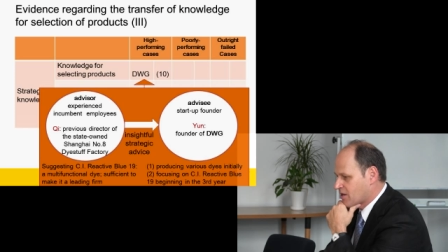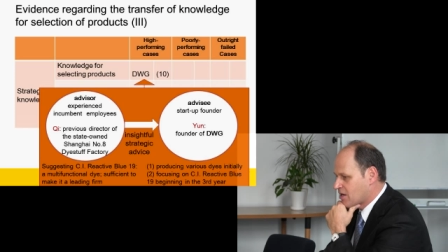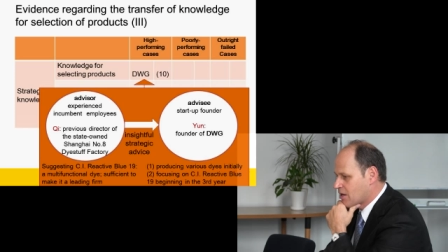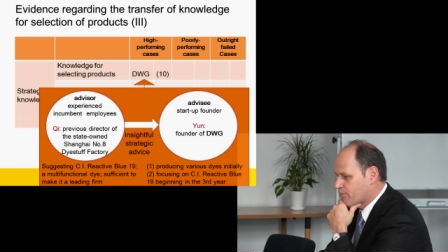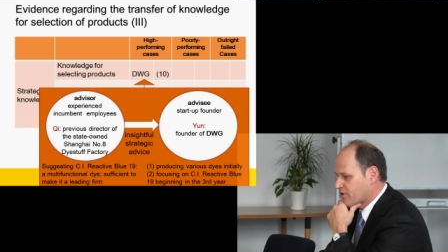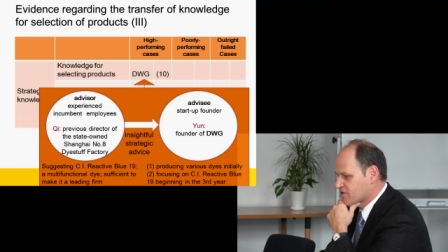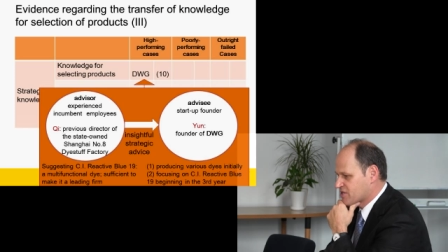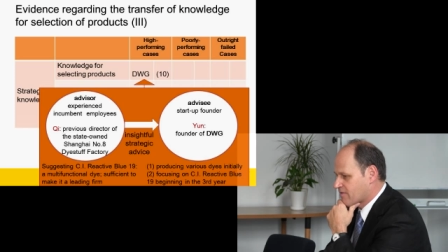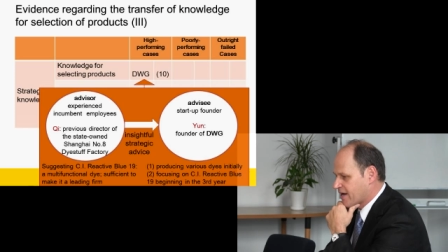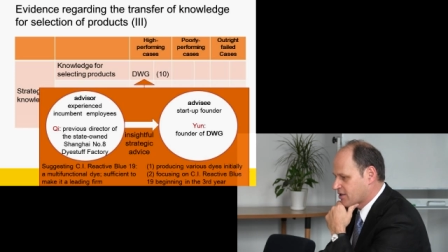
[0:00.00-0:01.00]
He,
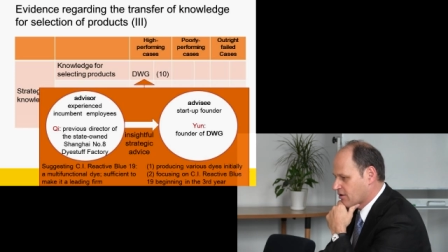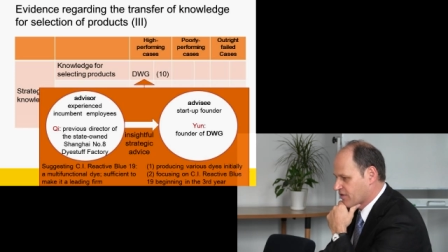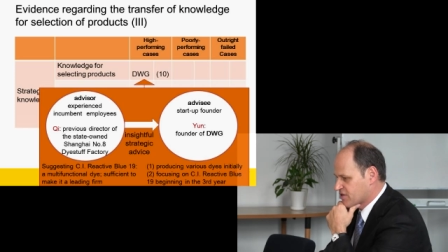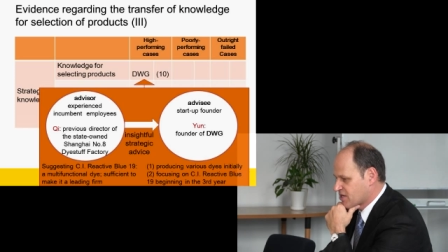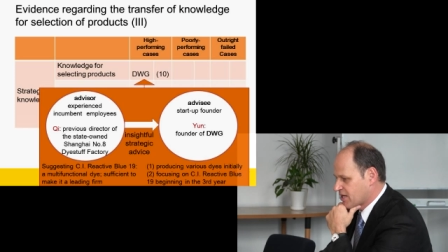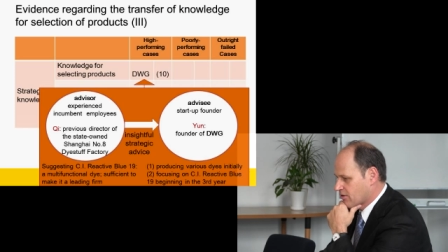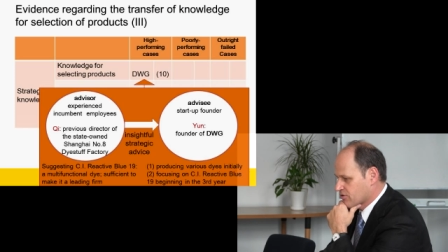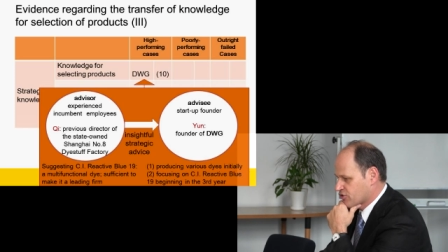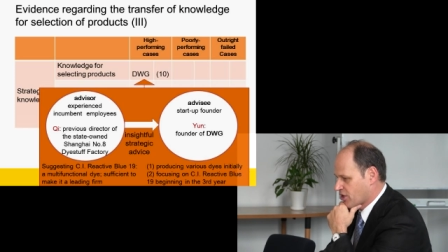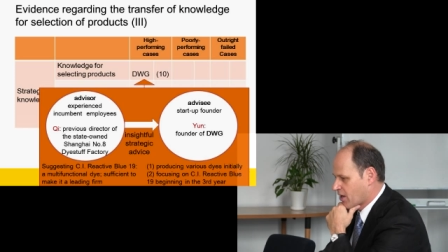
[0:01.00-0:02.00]
previous director of the
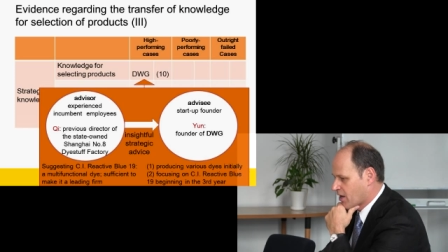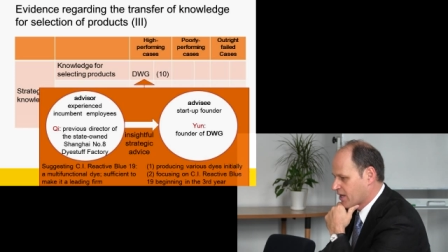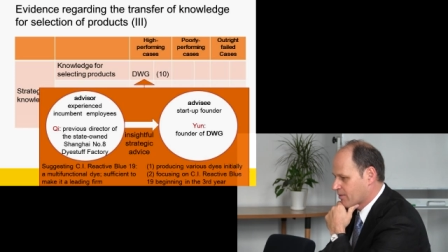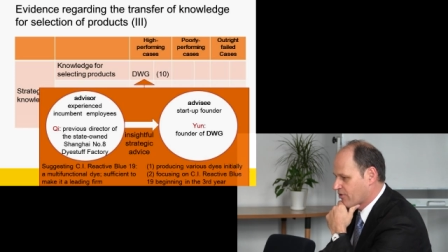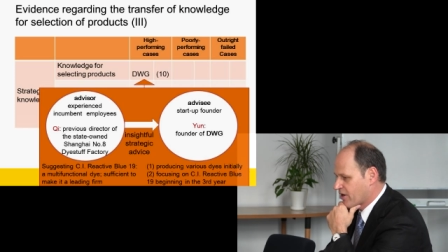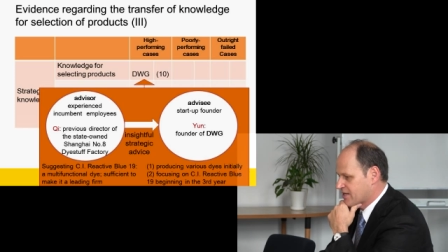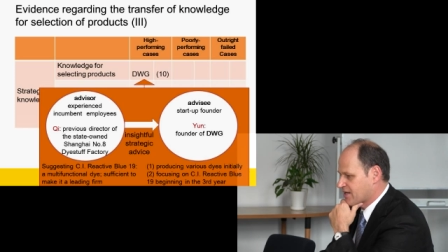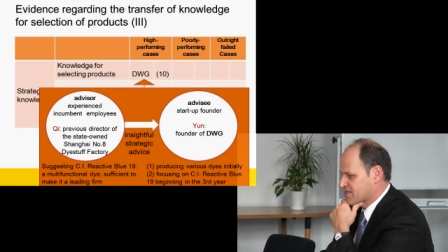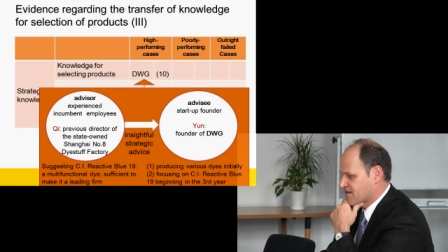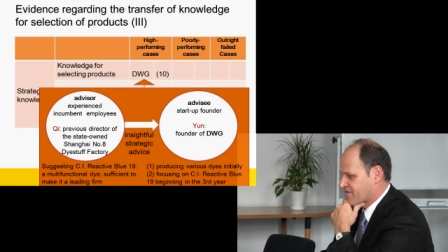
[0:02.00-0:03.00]
state-owned Shanghai No. 8
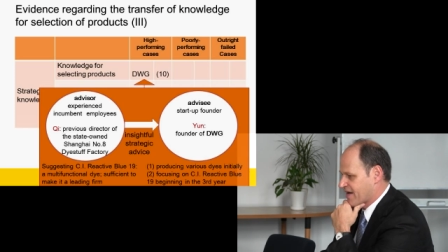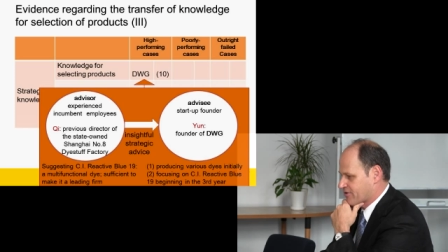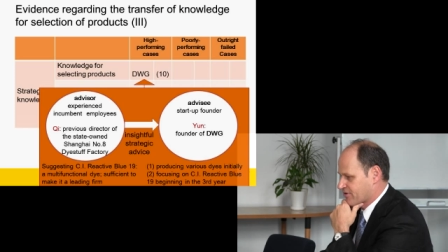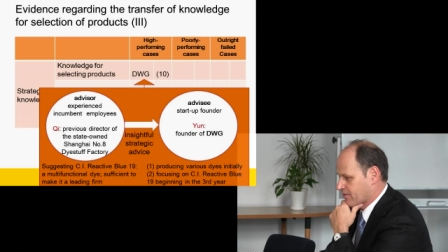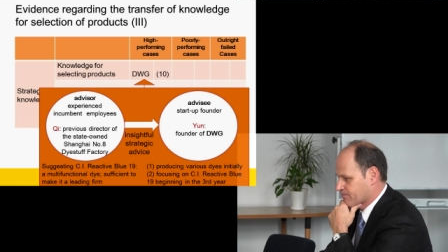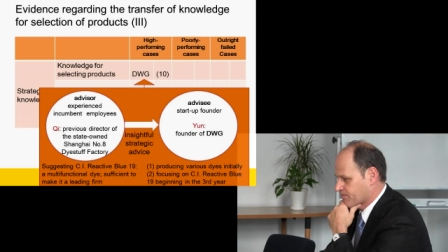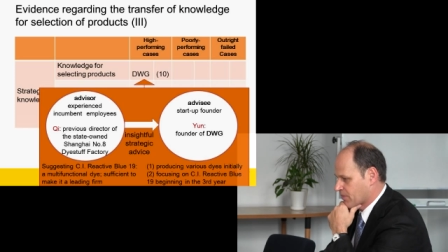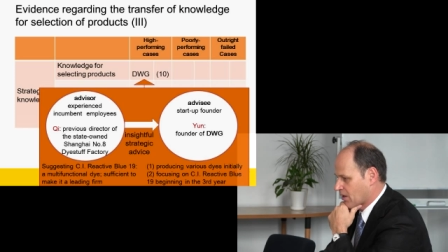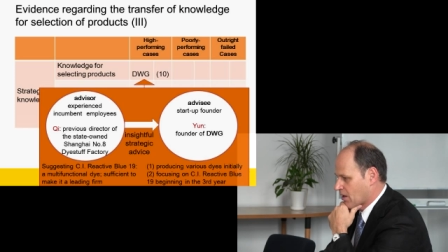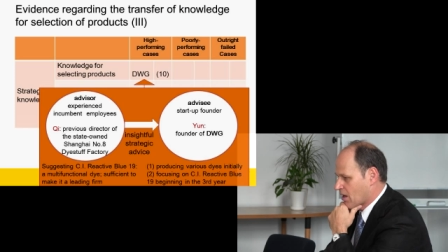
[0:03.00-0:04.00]
Dye Factory.
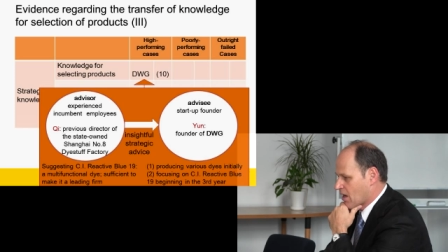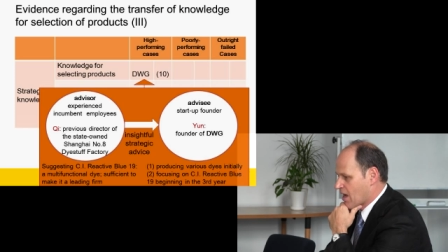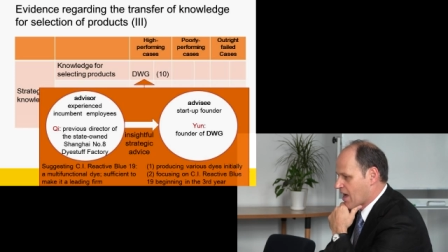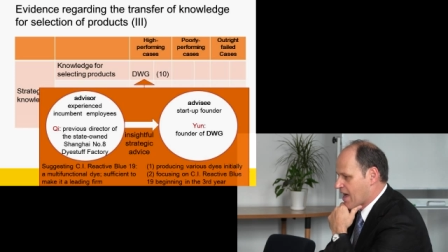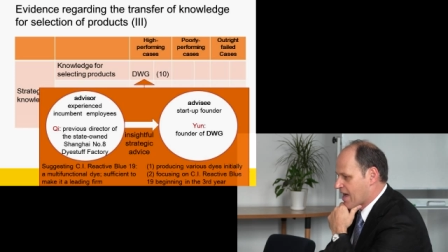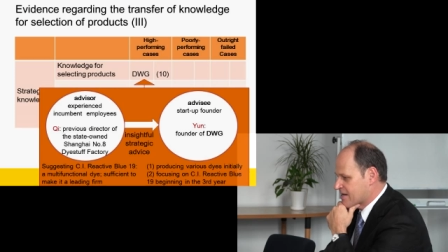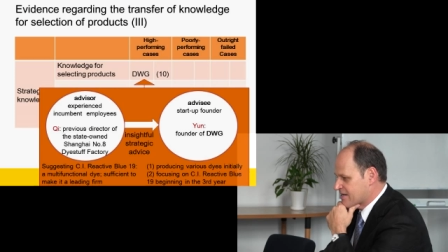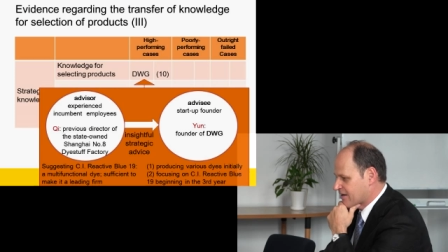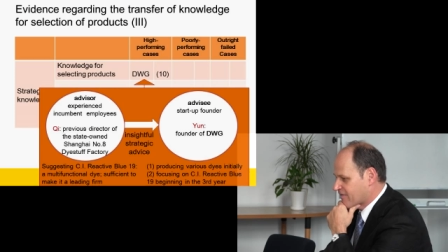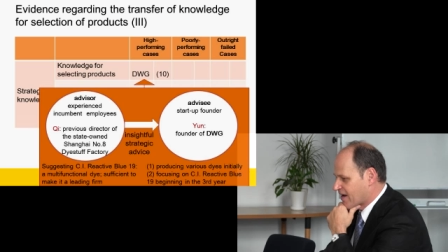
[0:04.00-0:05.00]
And
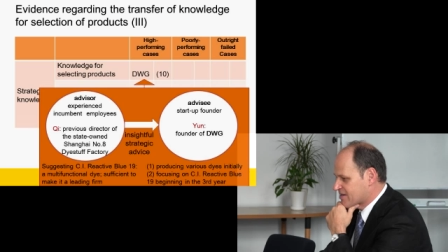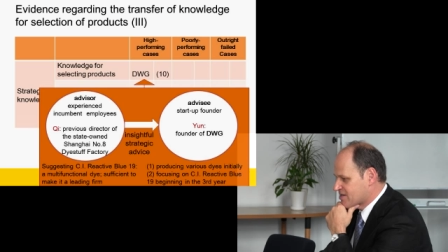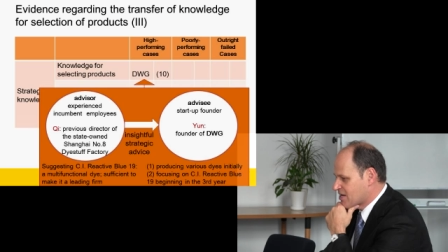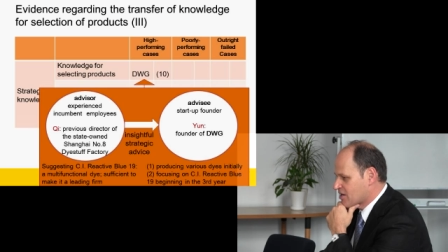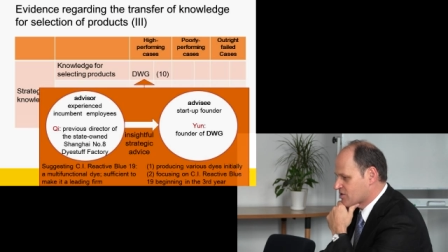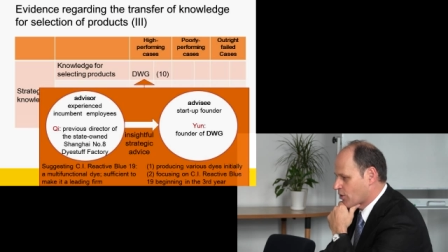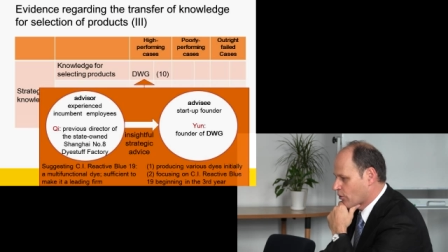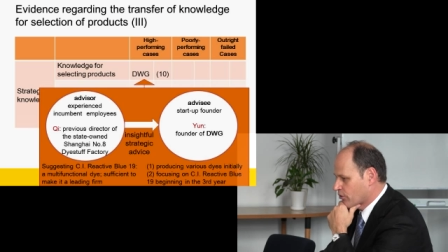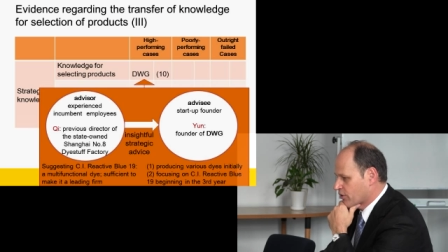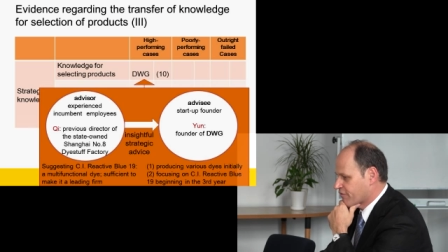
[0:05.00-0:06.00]
the advisee is
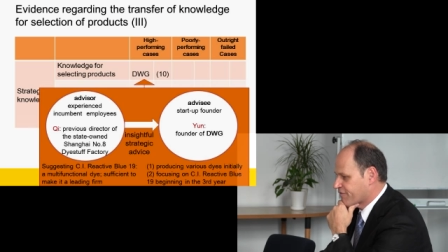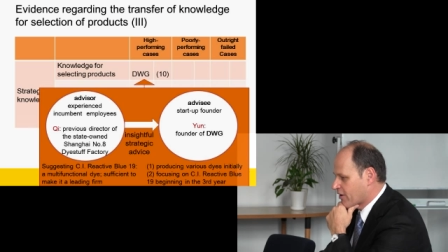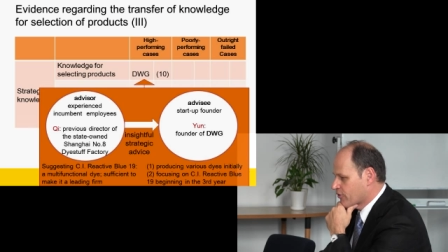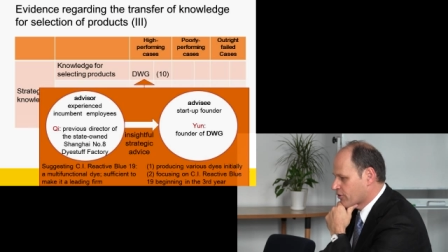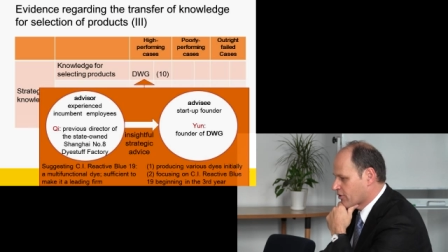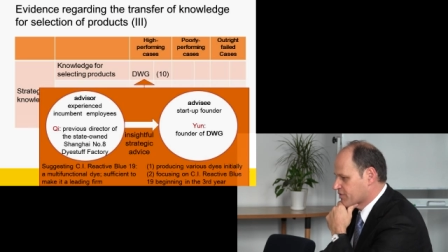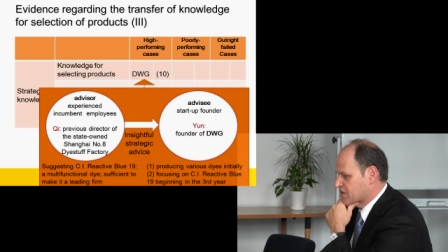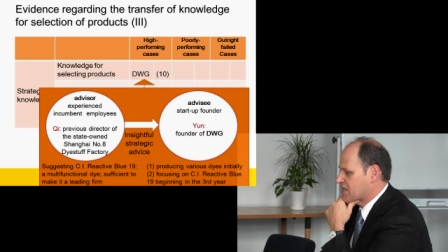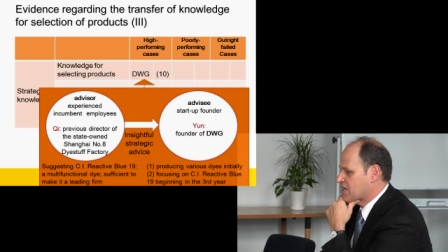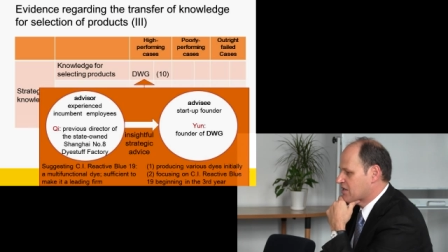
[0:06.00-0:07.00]
Hyun, the founder
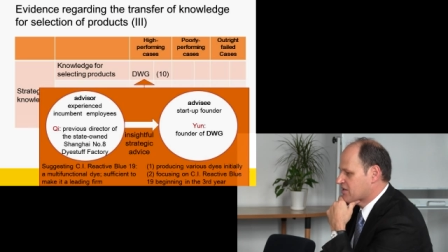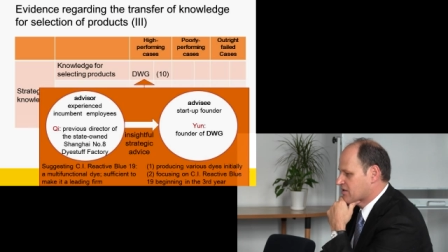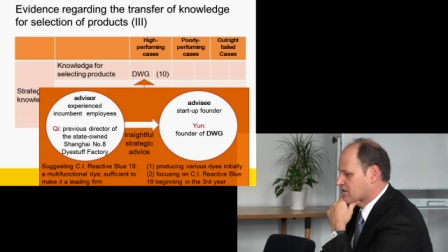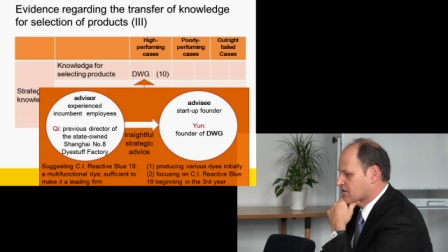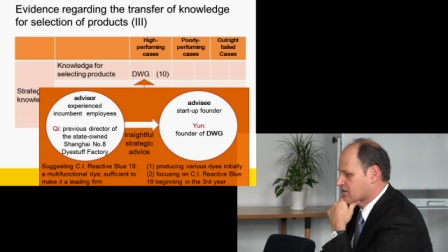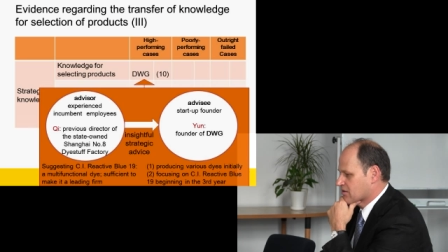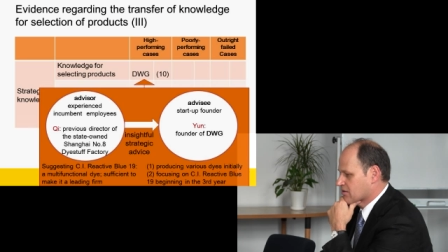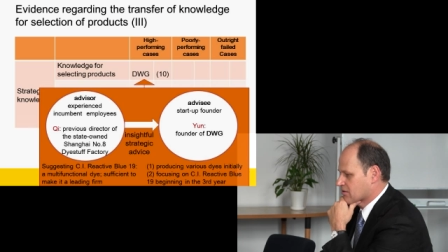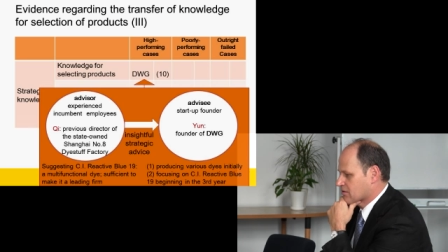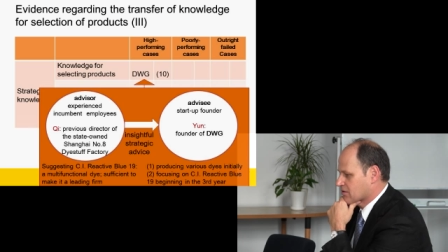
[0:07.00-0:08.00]
of
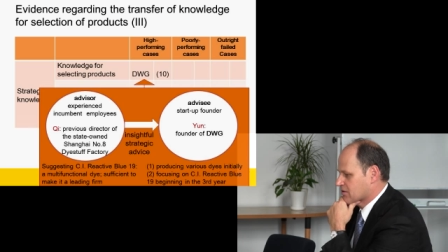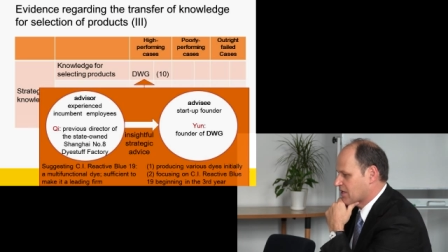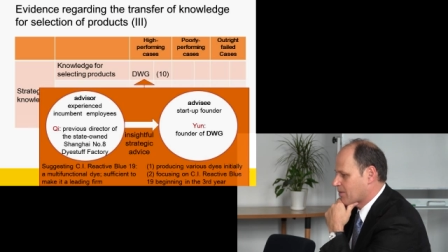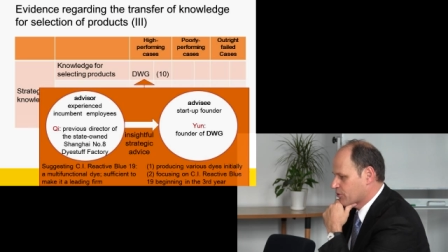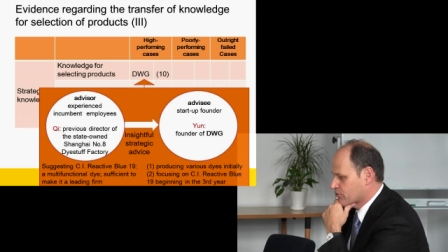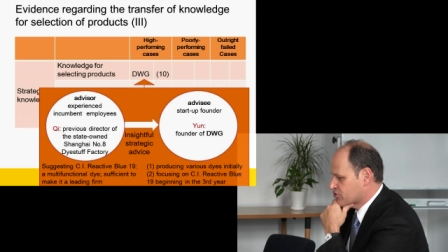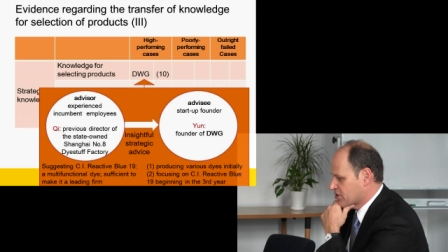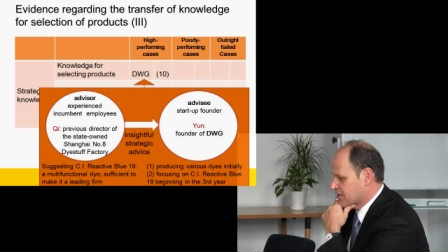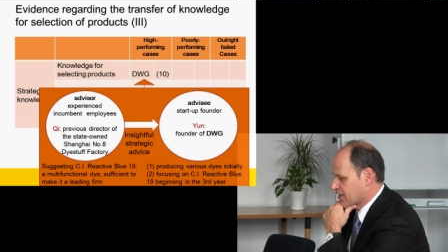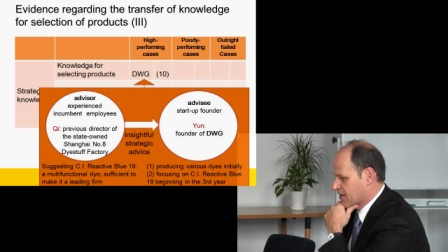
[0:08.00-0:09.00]
D.W.G.